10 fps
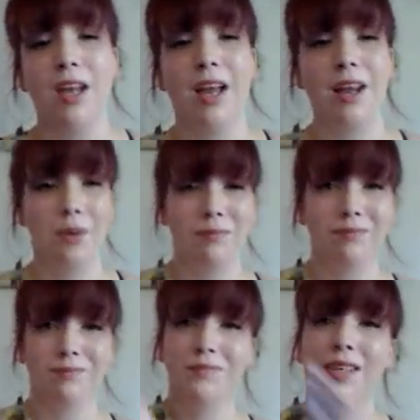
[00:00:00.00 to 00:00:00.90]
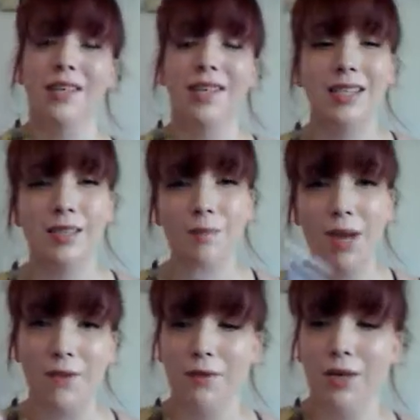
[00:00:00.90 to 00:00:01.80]
anyway, this is
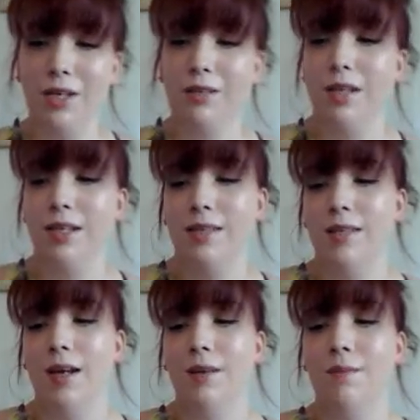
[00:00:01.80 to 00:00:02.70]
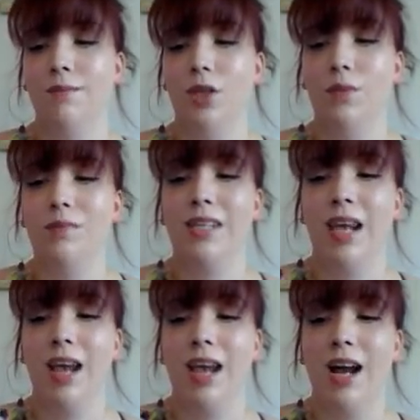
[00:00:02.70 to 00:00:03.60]
my favorite. It's Urban
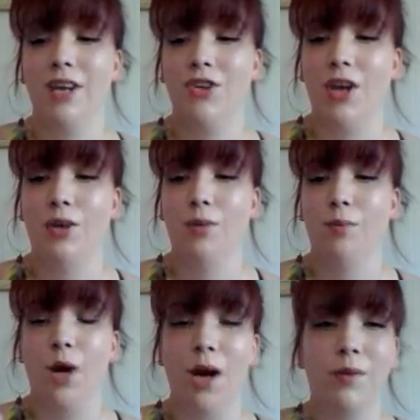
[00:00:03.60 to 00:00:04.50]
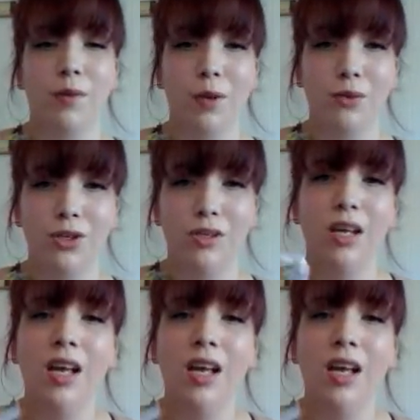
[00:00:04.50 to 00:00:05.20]
Decay Eyeshadow Primer Potion.